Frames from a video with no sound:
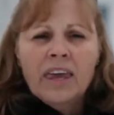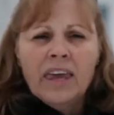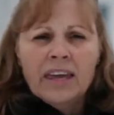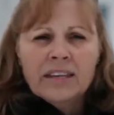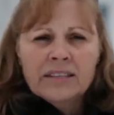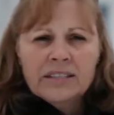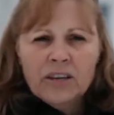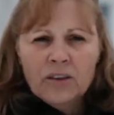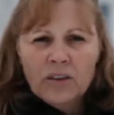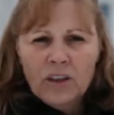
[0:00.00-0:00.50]

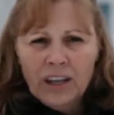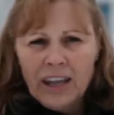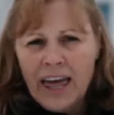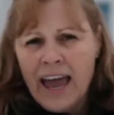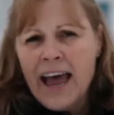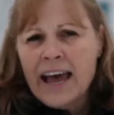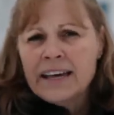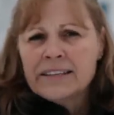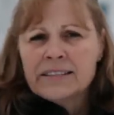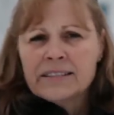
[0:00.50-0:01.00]
until the
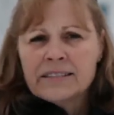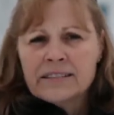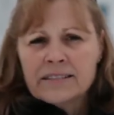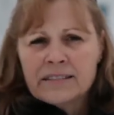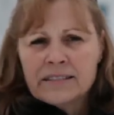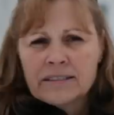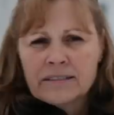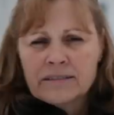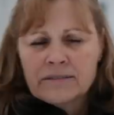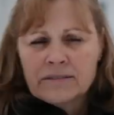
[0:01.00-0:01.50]
last
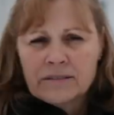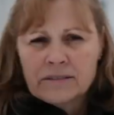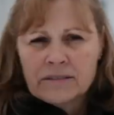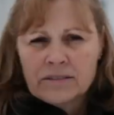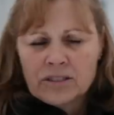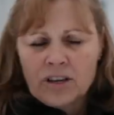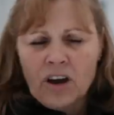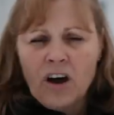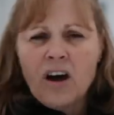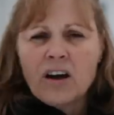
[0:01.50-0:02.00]

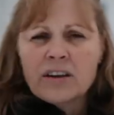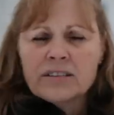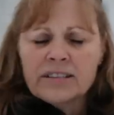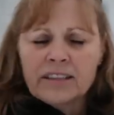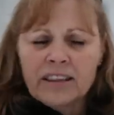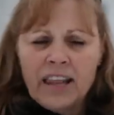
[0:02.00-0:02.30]
dogs,